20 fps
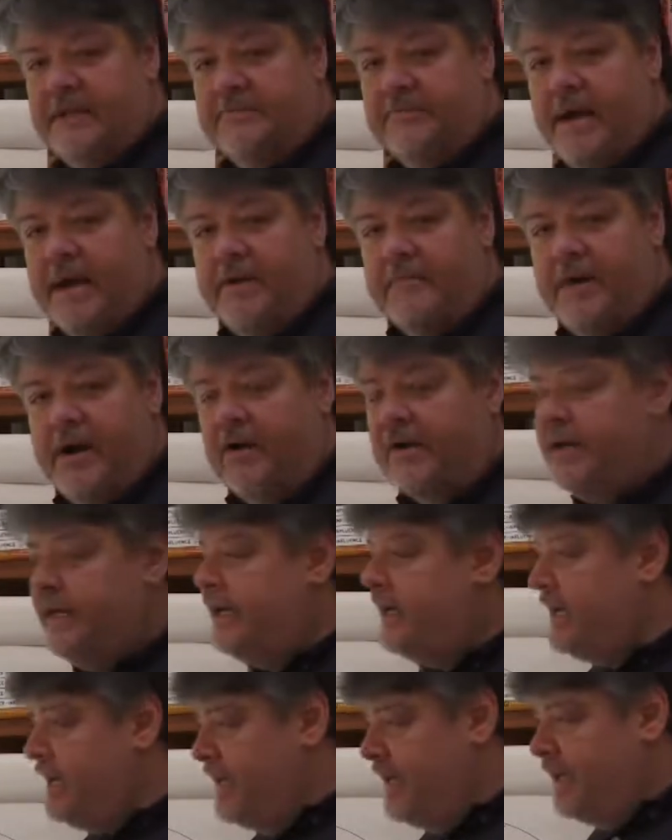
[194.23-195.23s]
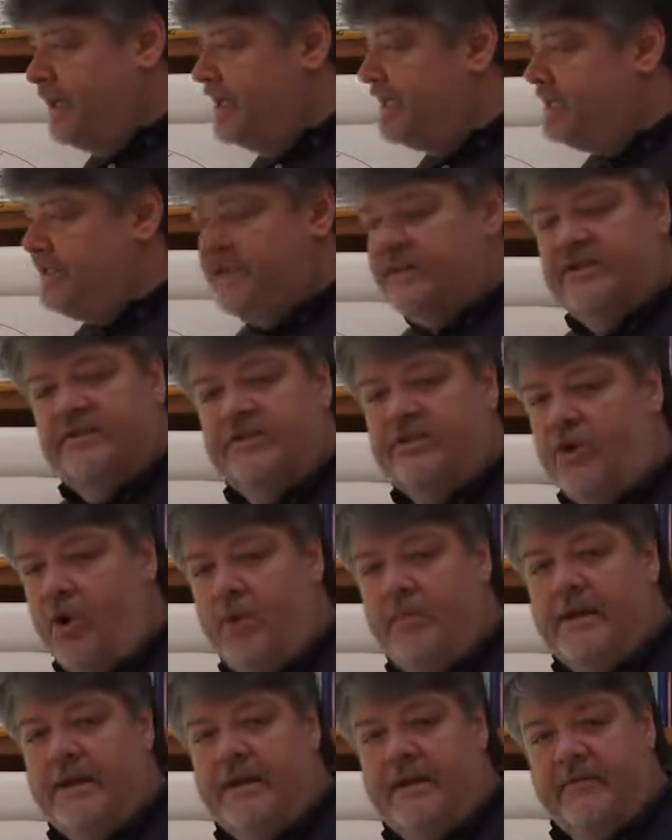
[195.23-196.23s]
is made about. You see
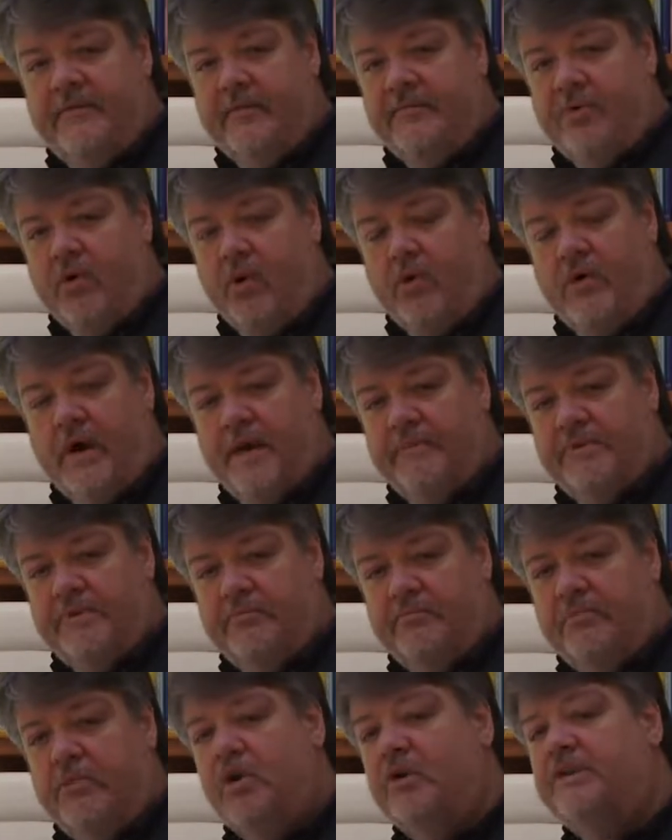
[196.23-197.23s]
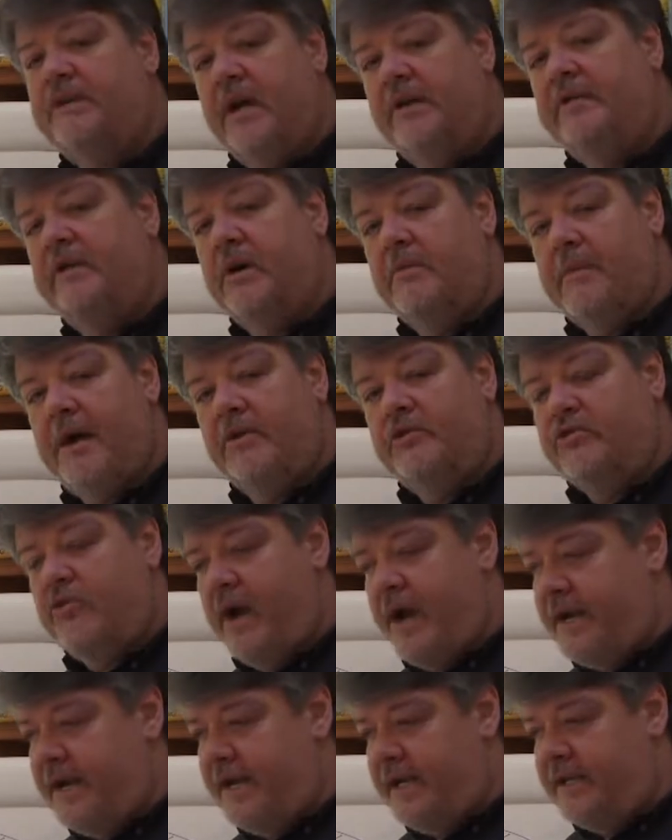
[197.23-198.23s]
so many different programs and books out there about
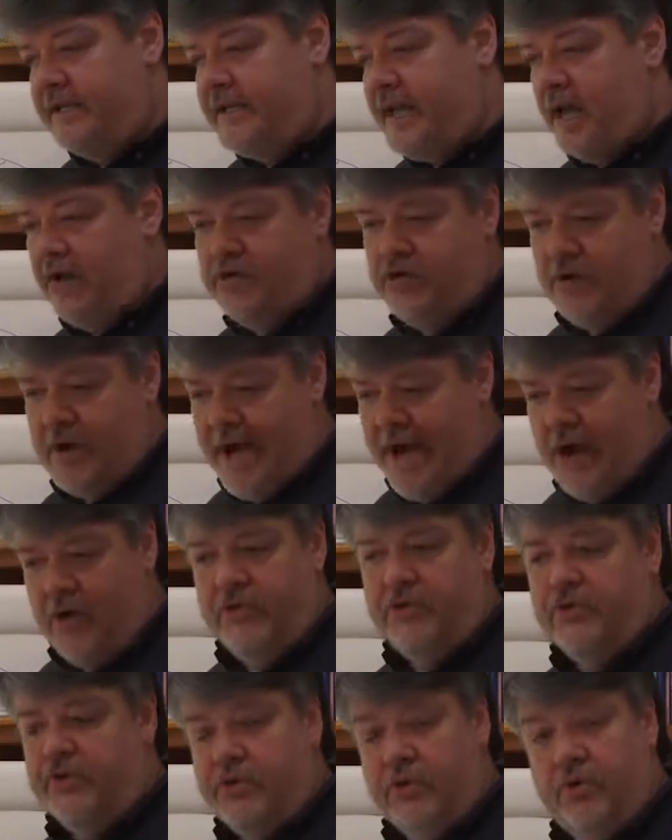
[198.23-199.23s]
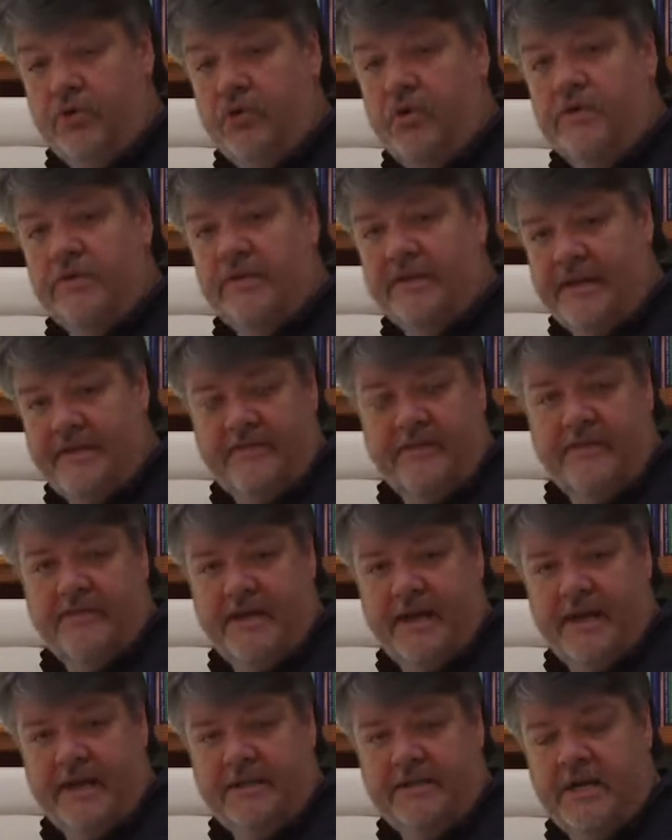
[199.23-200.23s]
trading and telling you how to do different
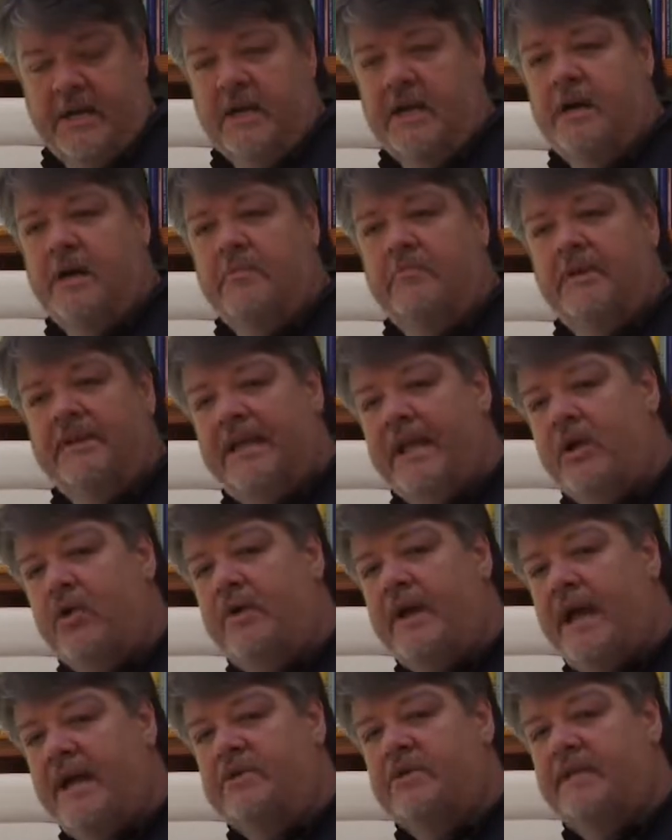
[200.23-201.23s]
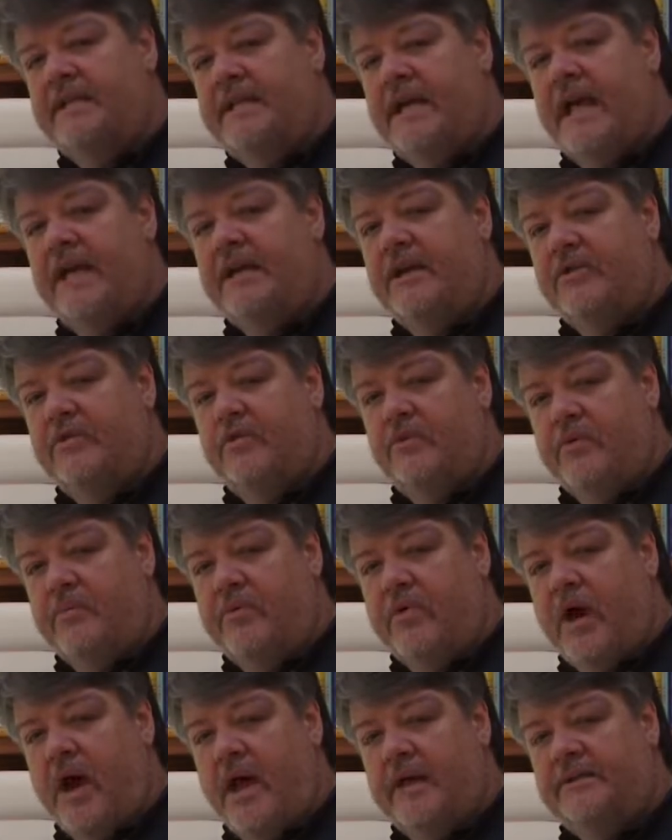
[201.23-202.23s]
things, but they don't actually take you through the
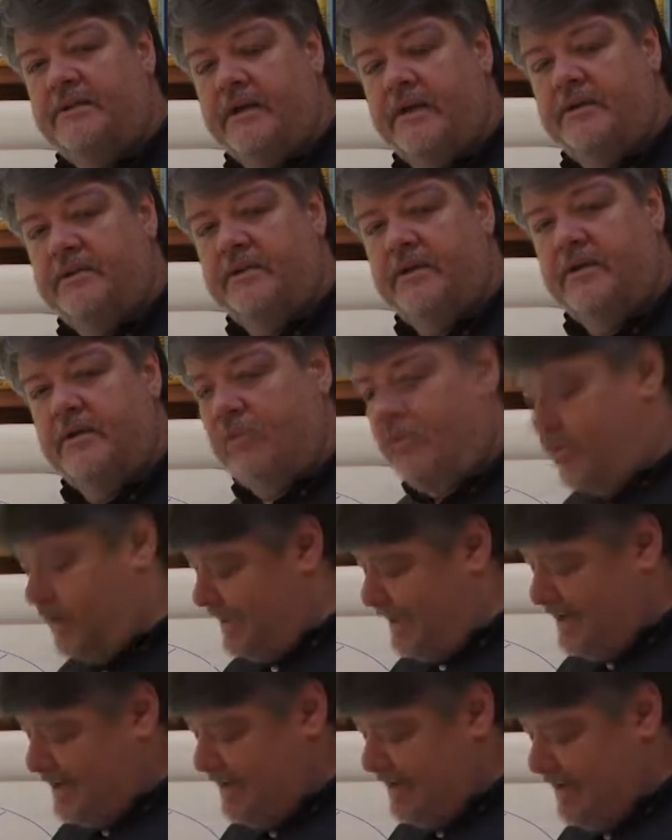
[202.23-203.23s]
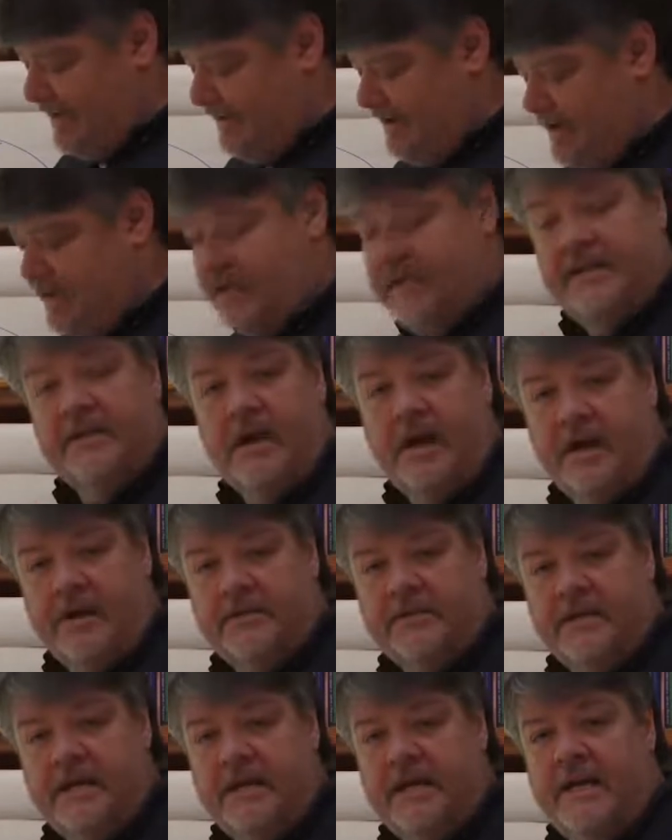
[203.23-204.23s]
process. What this DVD
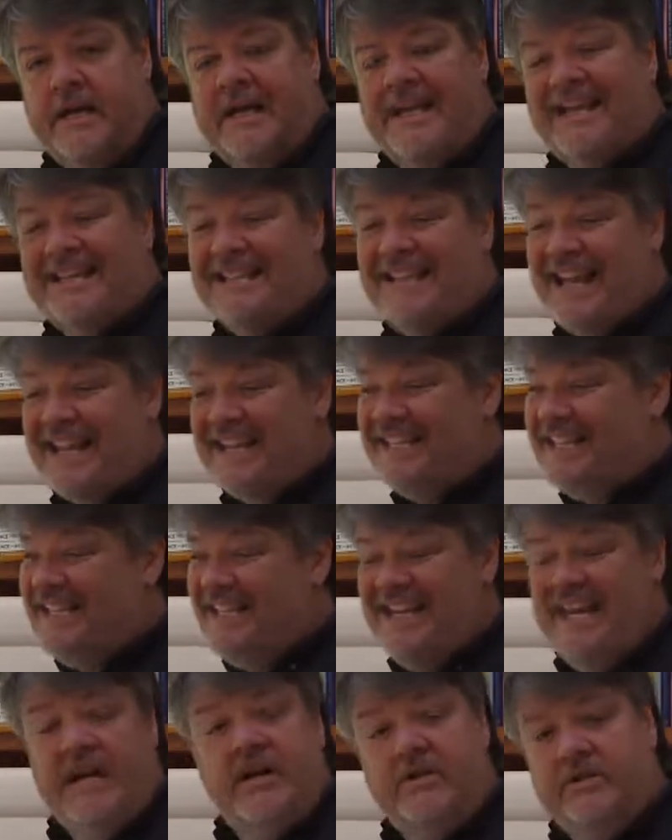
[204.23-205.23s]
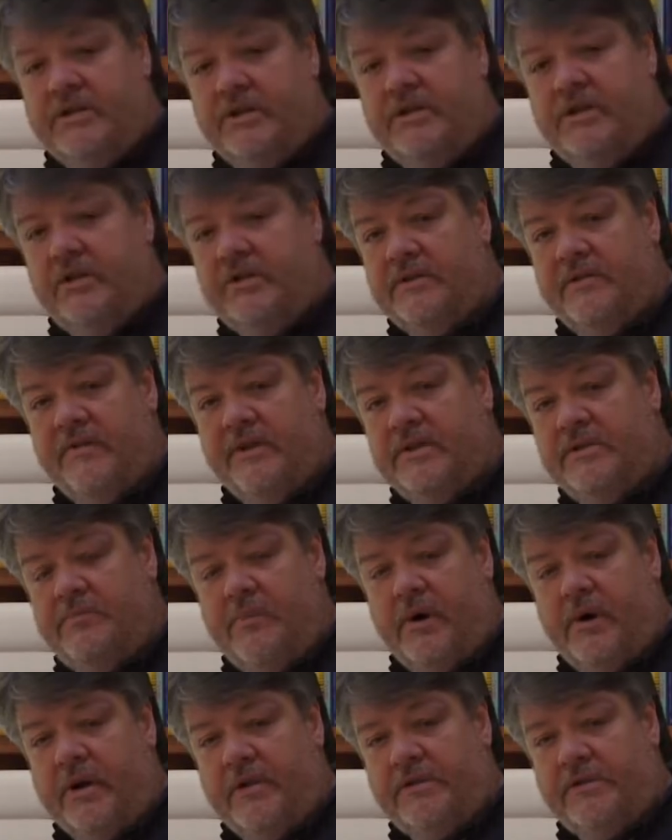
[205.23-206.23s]
does is takes years and years of
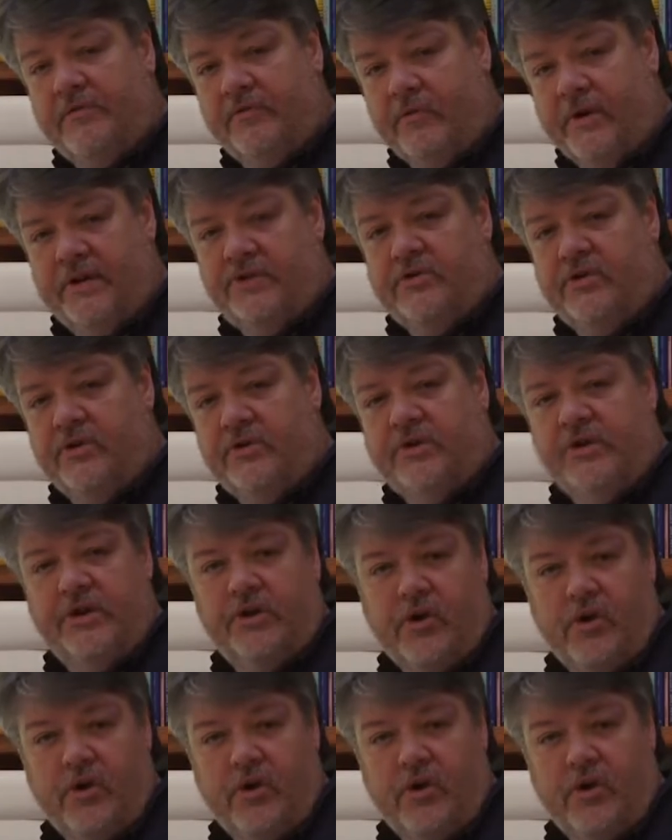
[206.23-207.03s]
experience of research in